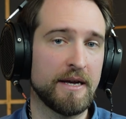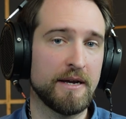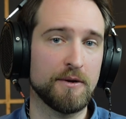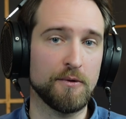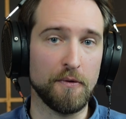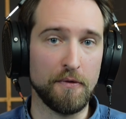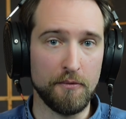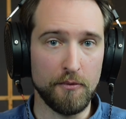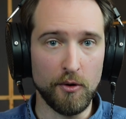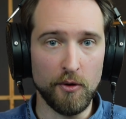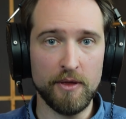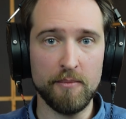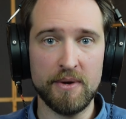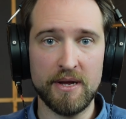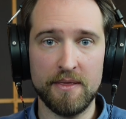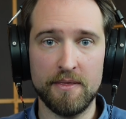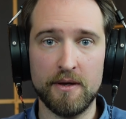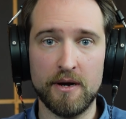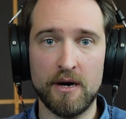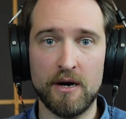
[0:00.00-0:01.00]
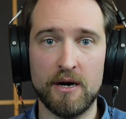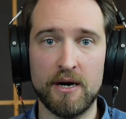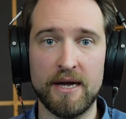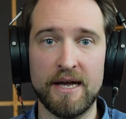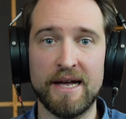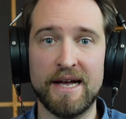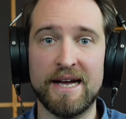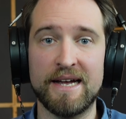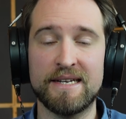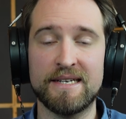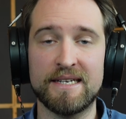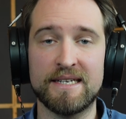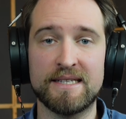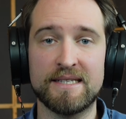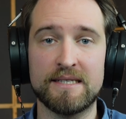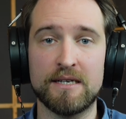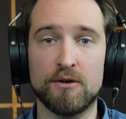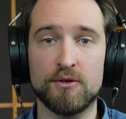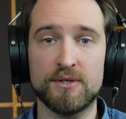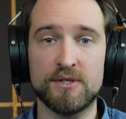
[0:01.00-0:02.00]
You throw them in there and it
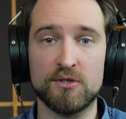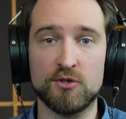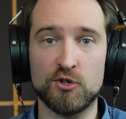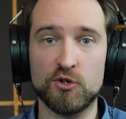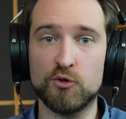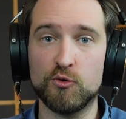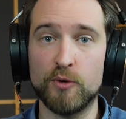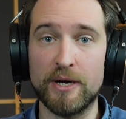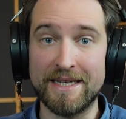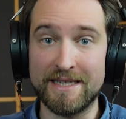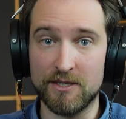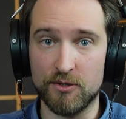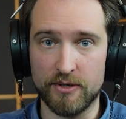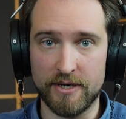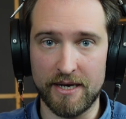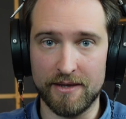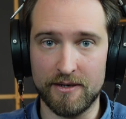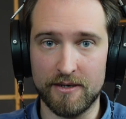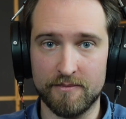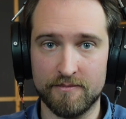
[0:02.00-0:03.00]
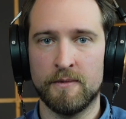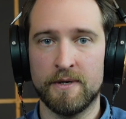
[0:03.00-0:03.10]
sounds great together.